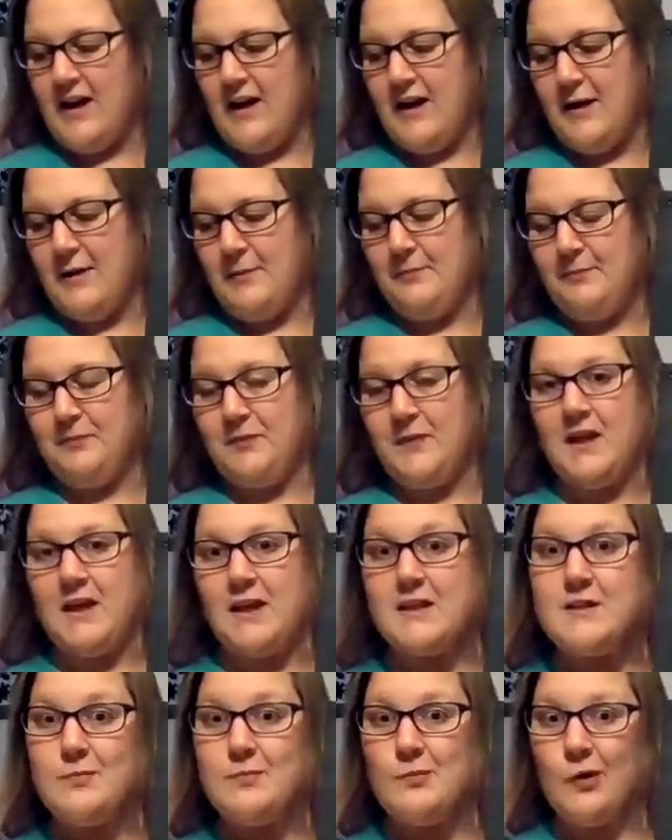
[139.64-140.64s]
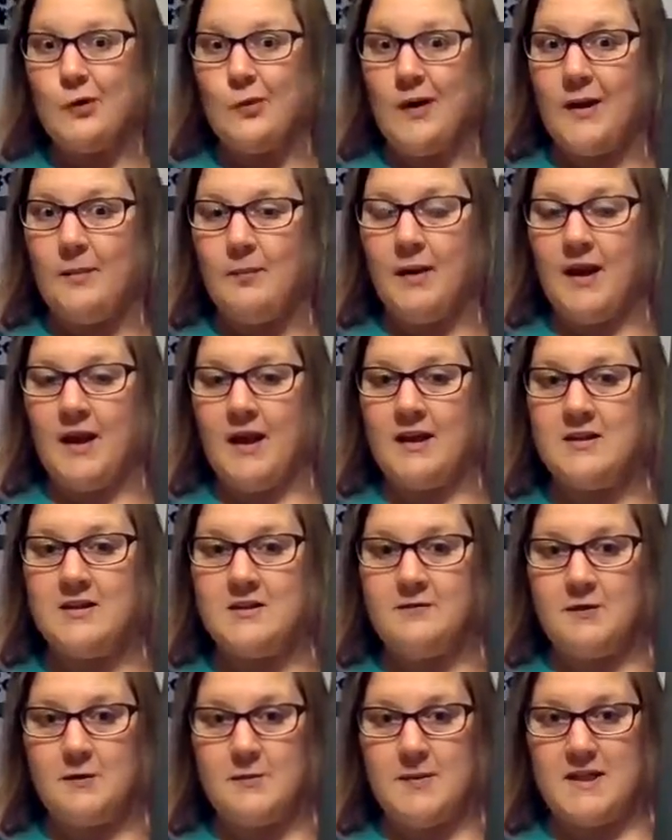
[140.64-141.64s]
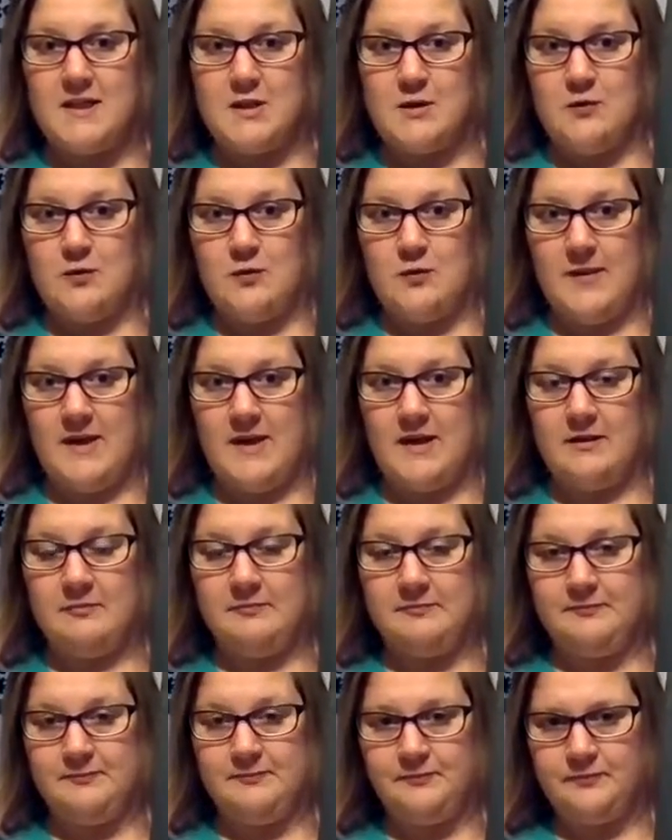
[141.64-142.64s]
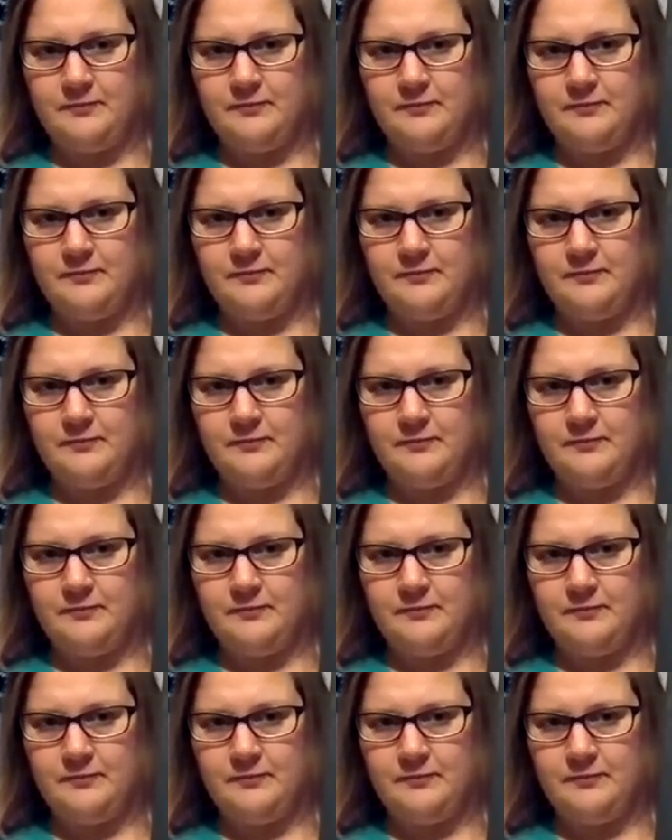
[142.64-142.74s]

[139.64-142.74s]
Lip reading: I need some more white paint for my snowman.